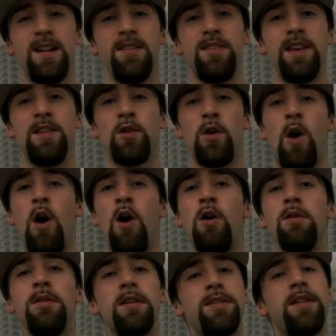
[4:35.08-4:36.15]
These are
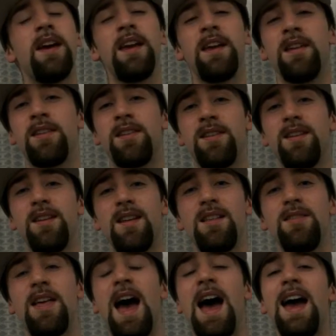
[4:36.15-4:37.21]
all the things
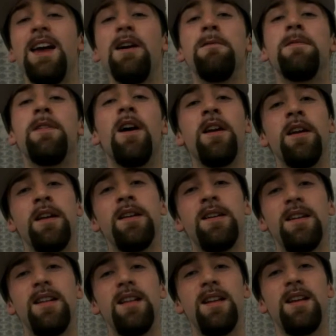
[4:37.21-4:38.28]
that I have done
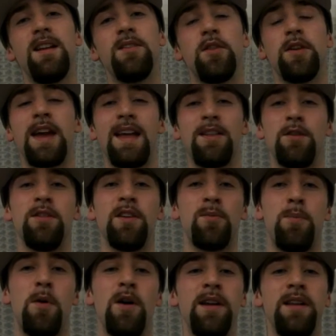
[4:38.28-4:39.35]
to get to this
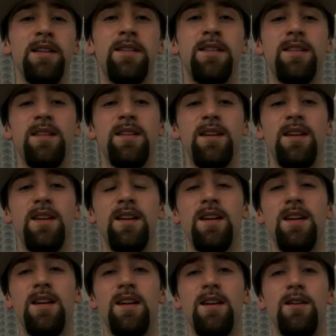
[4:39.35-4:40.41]
point
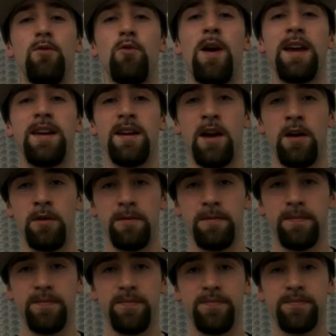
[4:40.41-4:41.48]
right now.
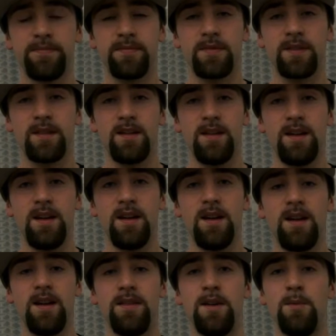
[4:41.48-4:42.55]

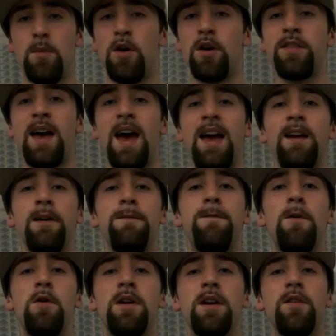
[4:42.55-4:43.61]
The more that I have
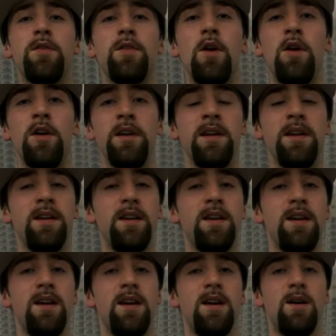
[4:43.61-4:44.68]
focused on
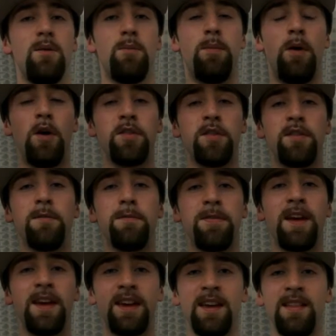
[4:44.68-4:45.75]
positive
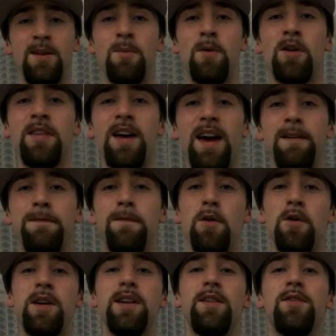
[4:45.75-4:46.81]
thinking, the more that I
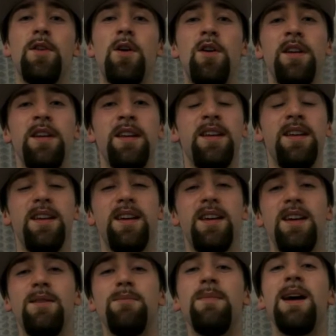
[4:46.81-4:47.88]
focused on
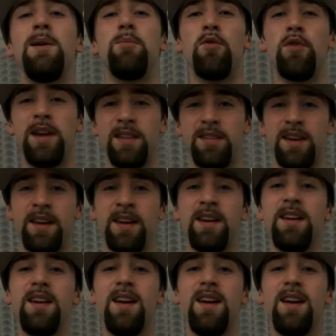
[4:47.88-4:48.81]
my breathing,